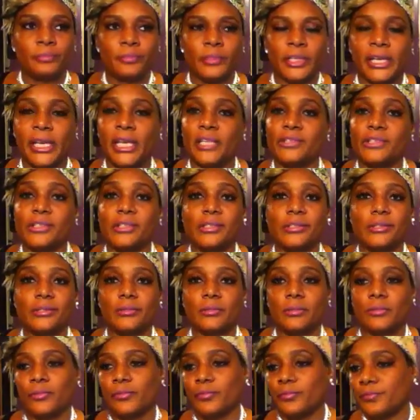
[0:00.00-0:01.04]

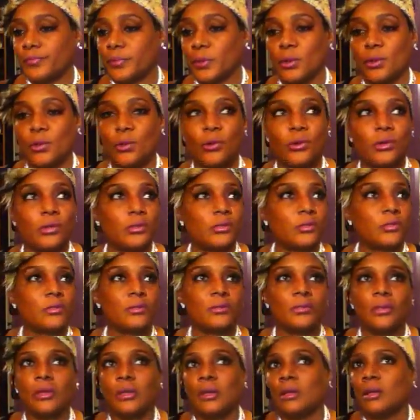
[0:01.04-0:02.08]
kitchen, floors,
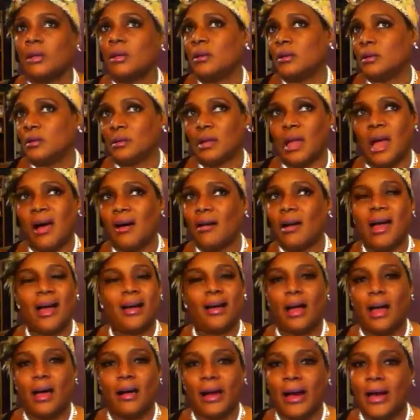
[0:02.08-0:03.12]

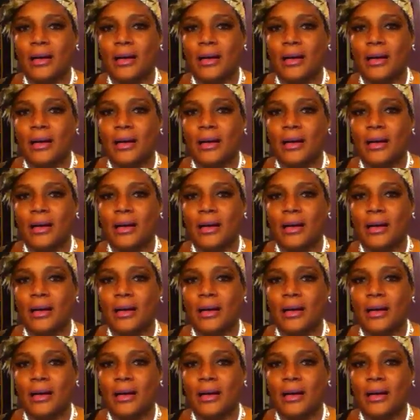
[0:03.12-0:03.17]
all